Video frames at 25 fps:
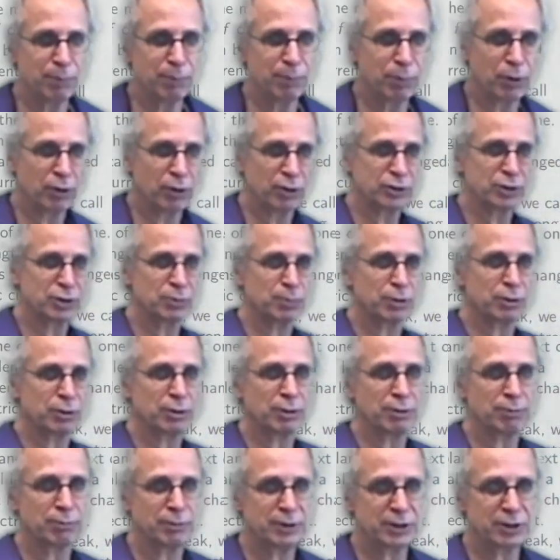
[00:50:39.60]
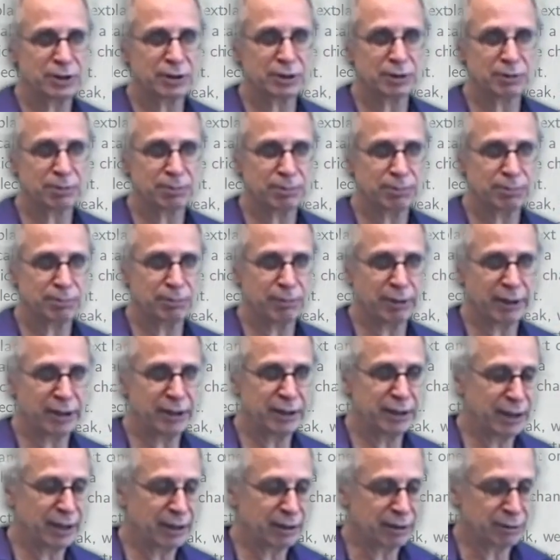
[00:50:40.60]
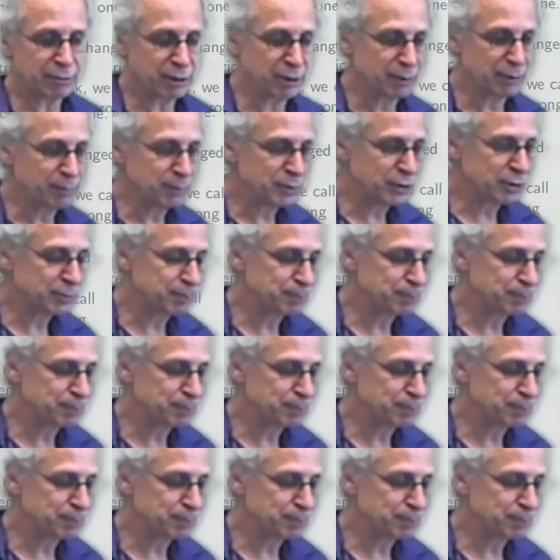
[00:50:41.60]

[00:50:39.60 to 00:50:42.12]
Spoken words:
possible with ray diagrams.